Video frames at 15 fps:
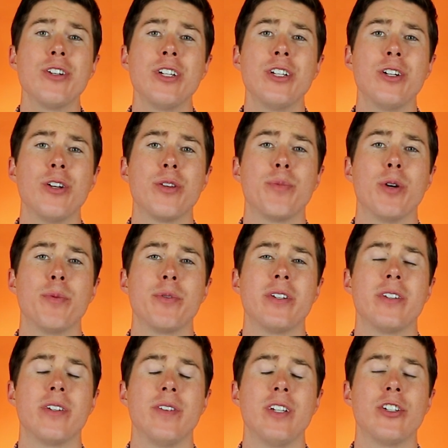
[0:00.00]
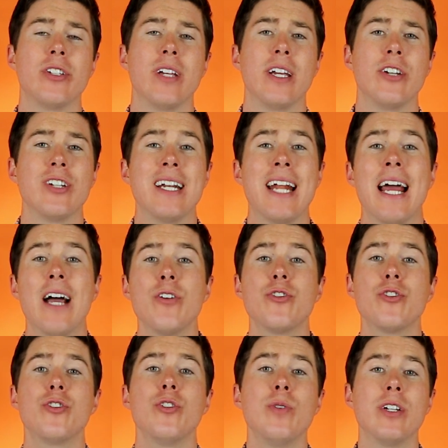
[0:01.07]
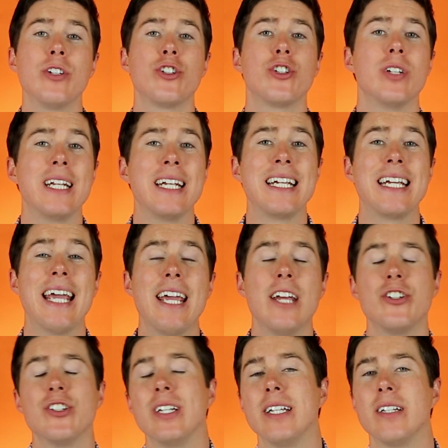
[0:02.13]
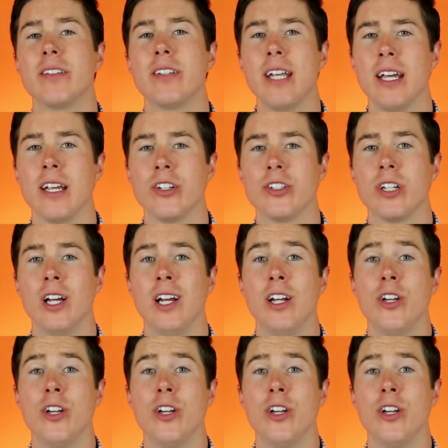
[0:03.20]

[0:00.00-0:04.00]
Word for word: sure you know the purposes of each stage and how students should engage in each stage.